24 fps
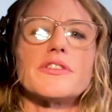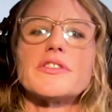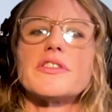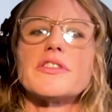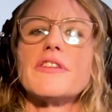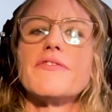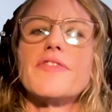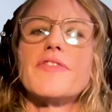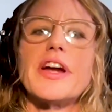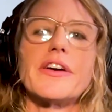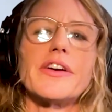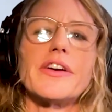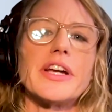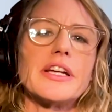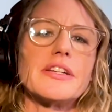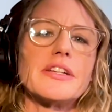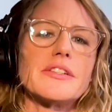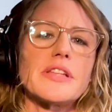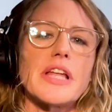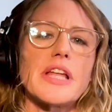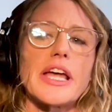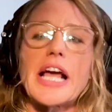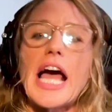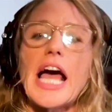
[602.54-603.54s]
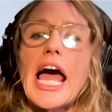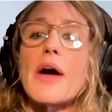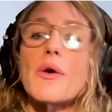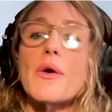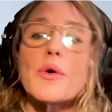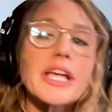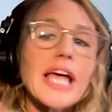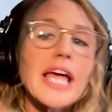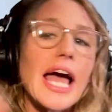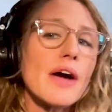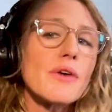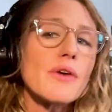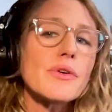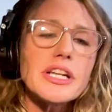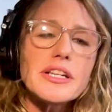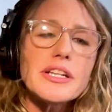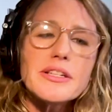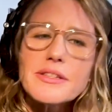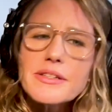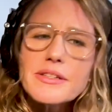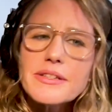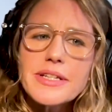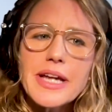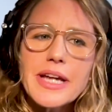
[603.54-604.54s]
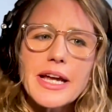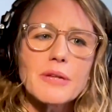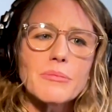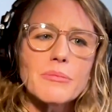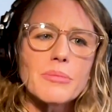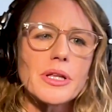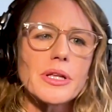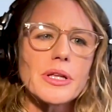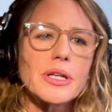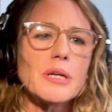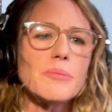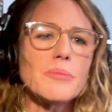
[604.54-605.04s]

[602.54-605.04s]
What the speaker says: the various, like our county sustainability